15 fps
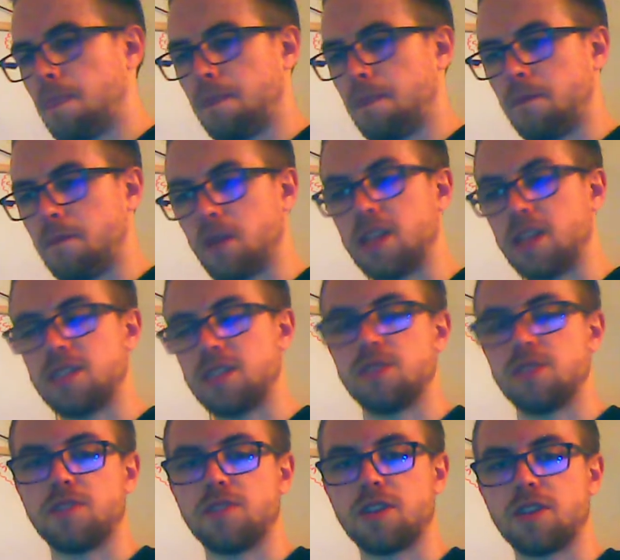while that
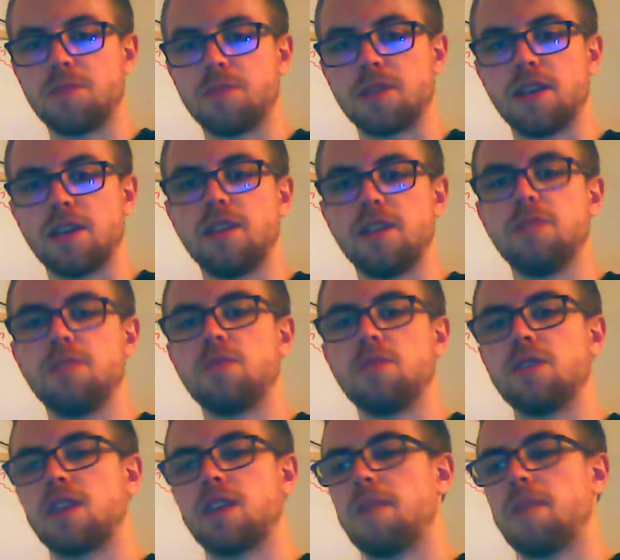sounds very complicated, what
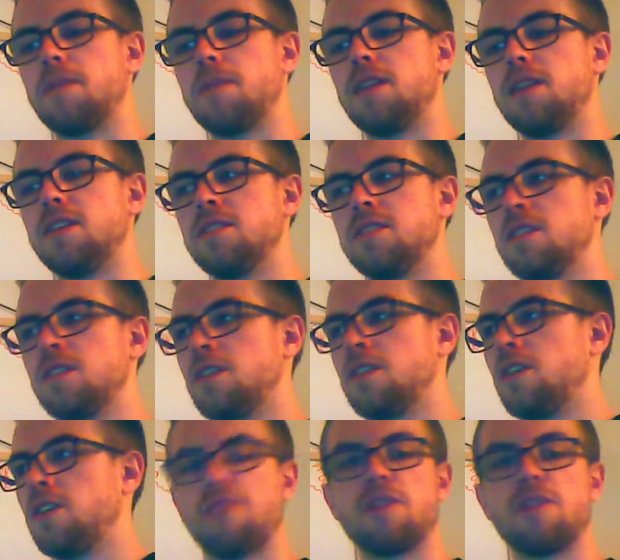it can mean is
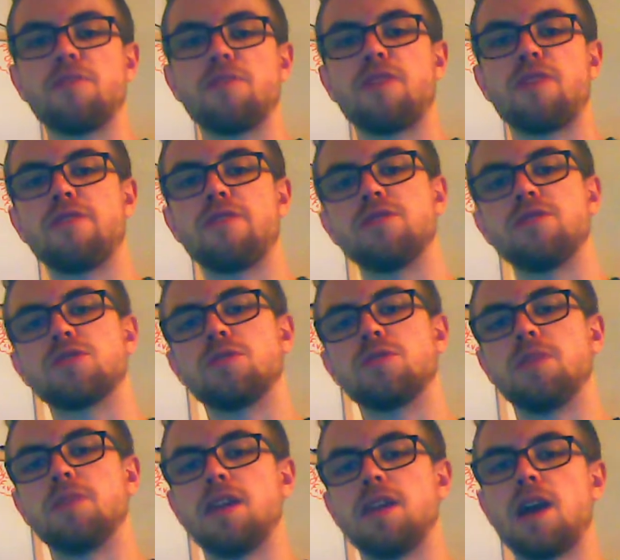frame of reference
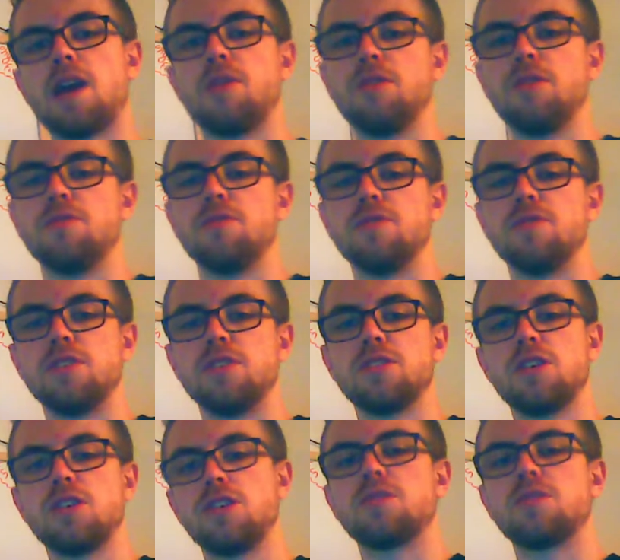could be our universe.